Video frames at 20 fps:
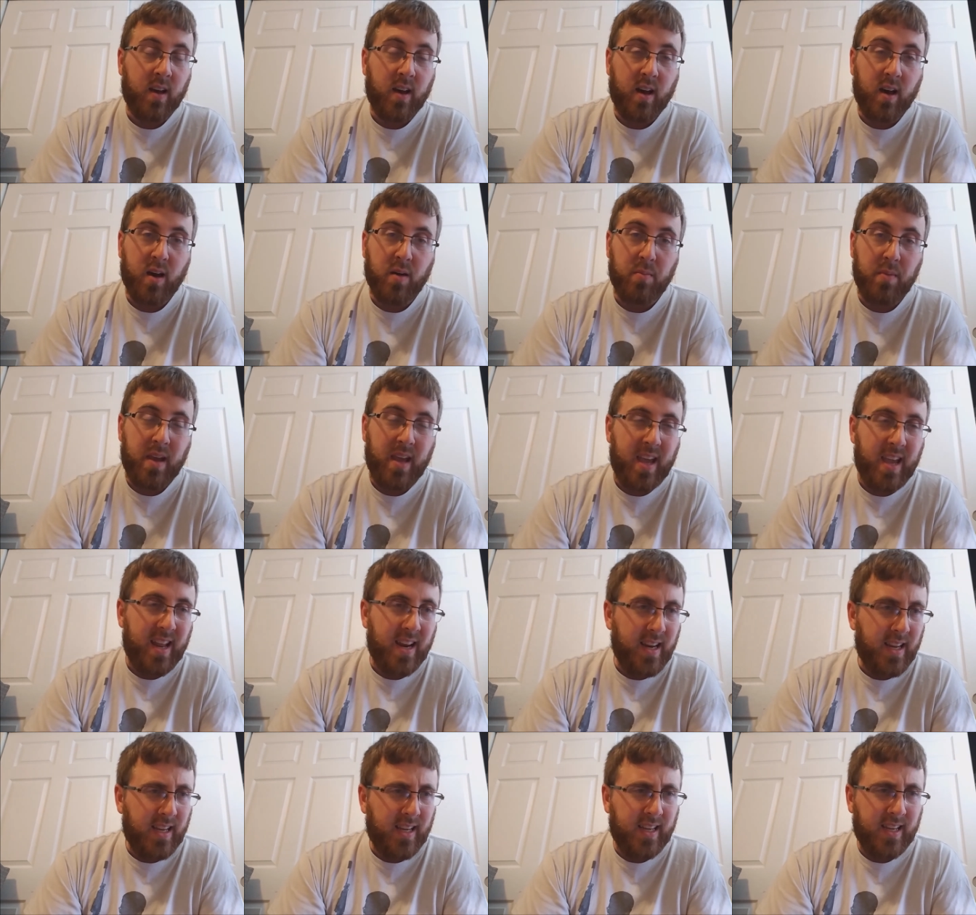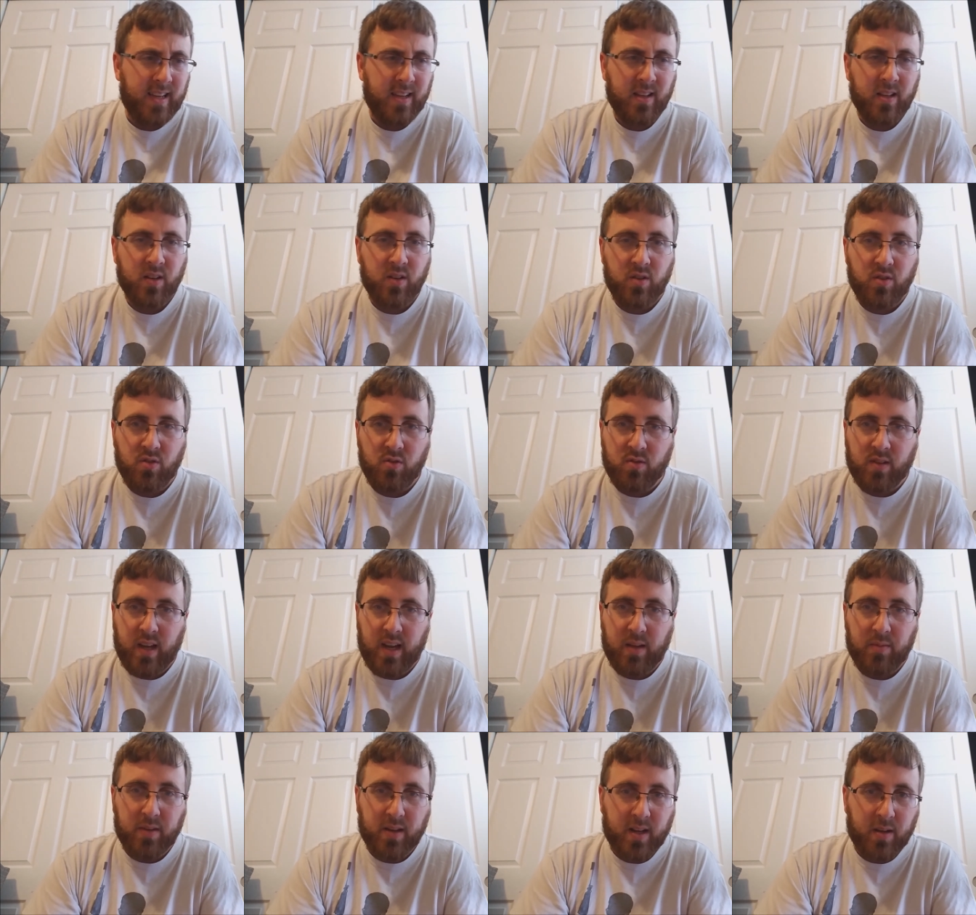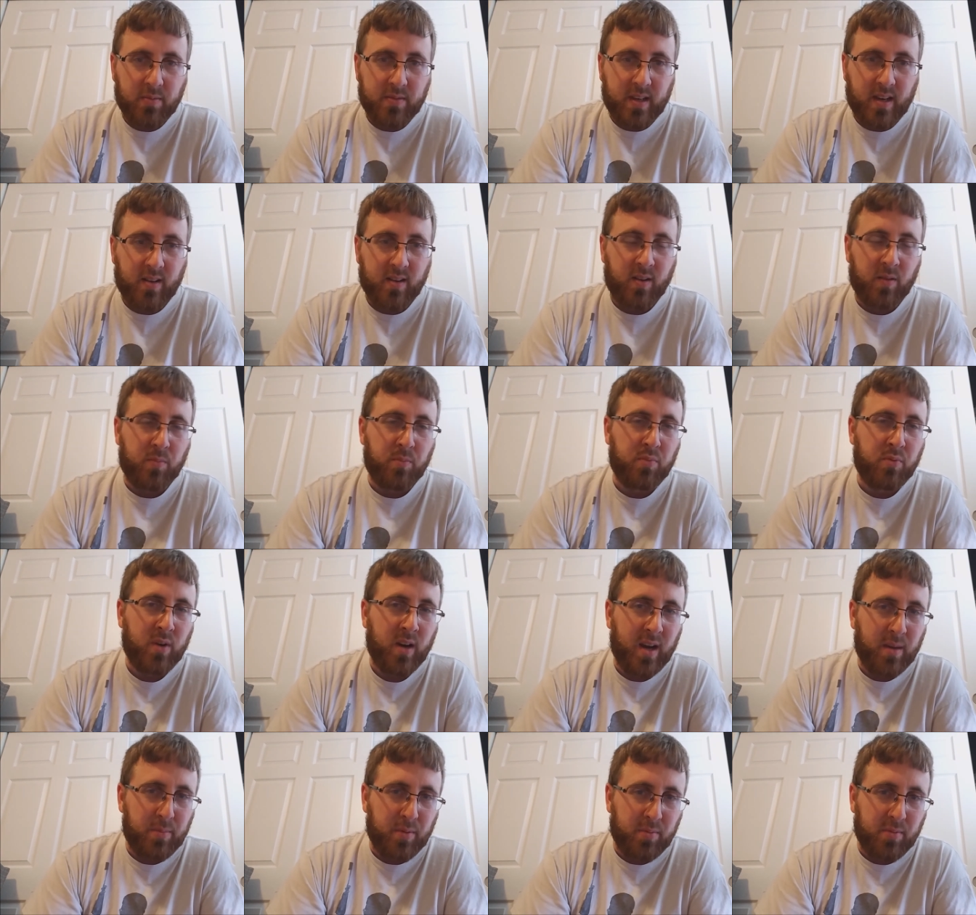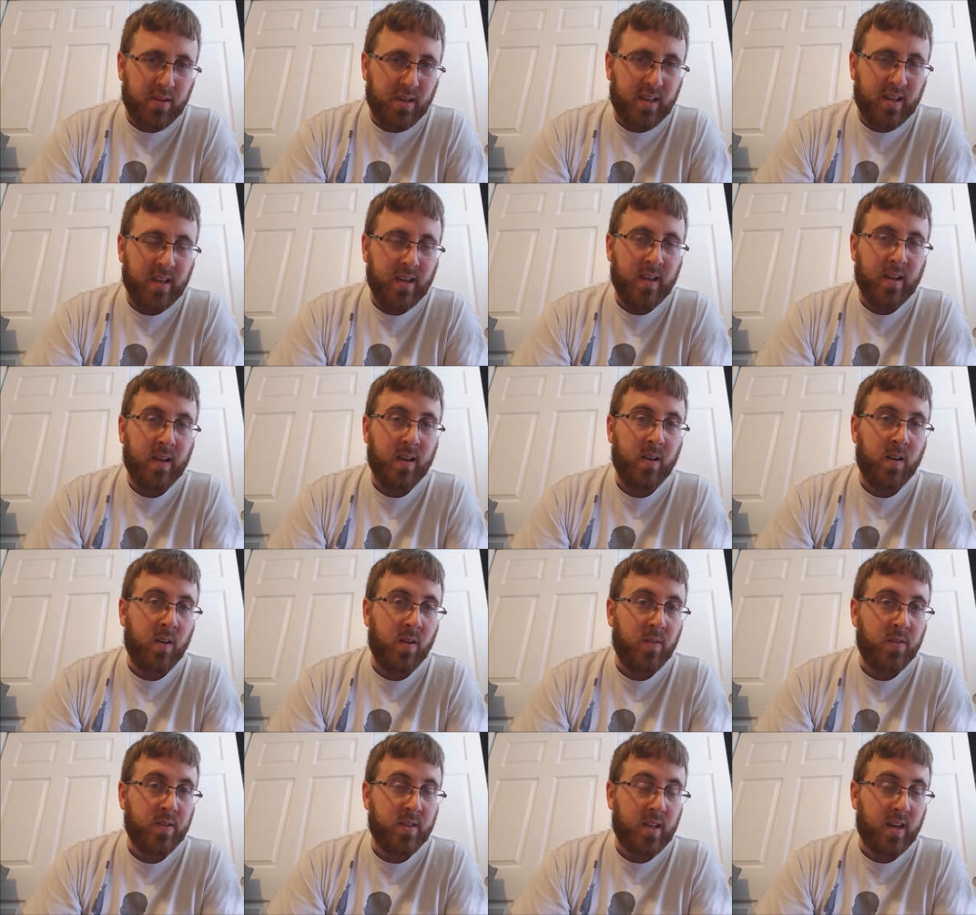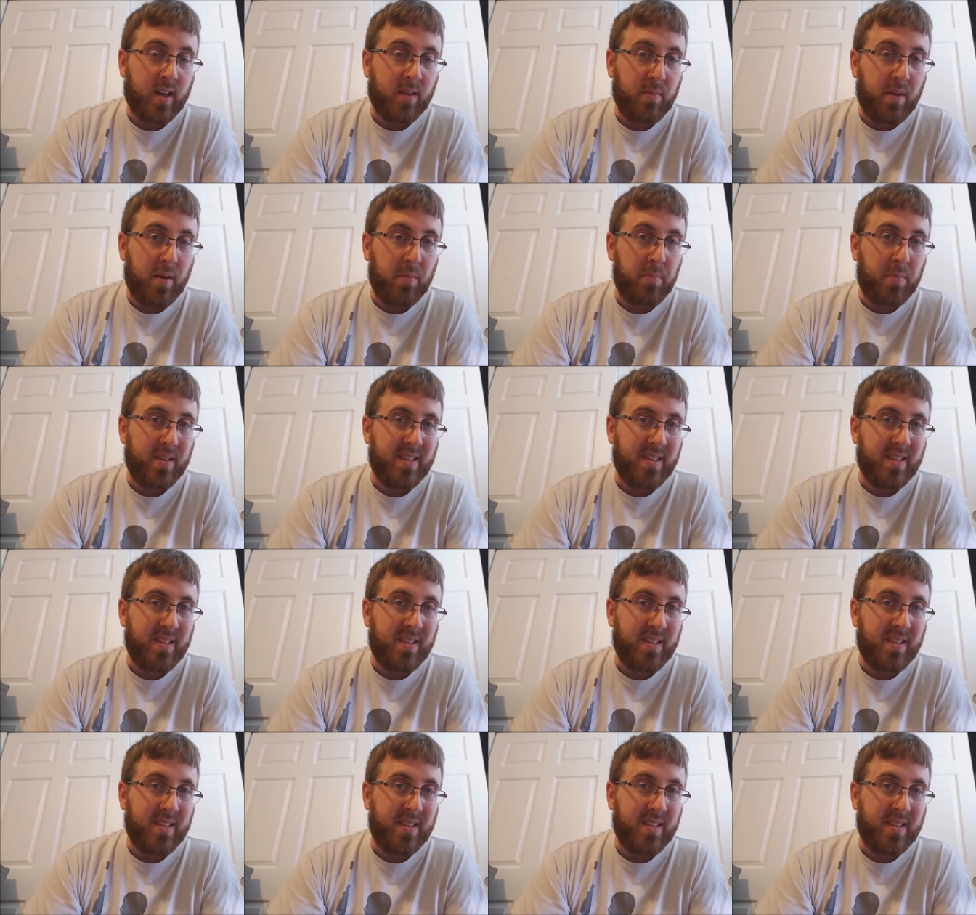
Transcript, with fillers: Um, any new game that comes out, he'll probably talk about.